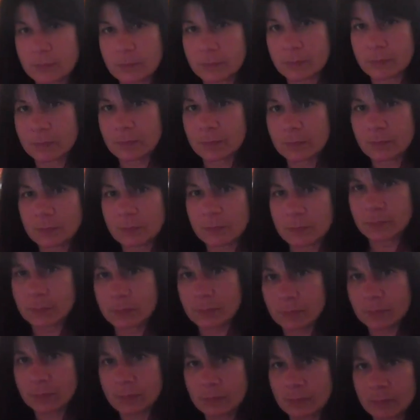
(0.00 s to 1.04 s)
doing, and
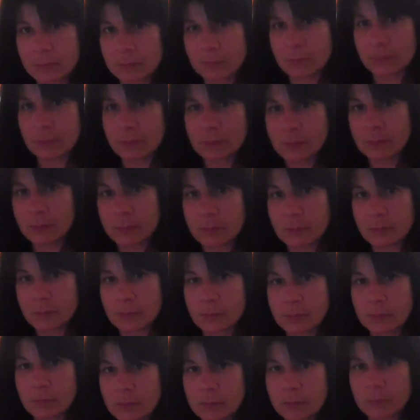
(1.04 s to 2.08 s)
slowly explain
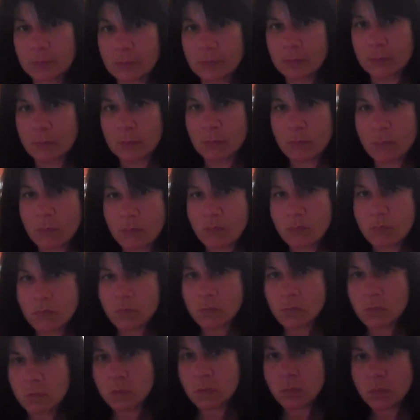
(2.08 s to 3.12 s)
the details and how you're
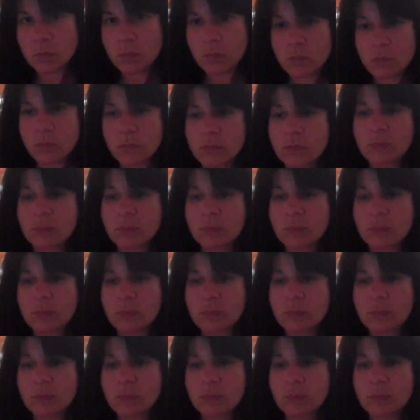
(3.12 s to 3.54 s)
doing this.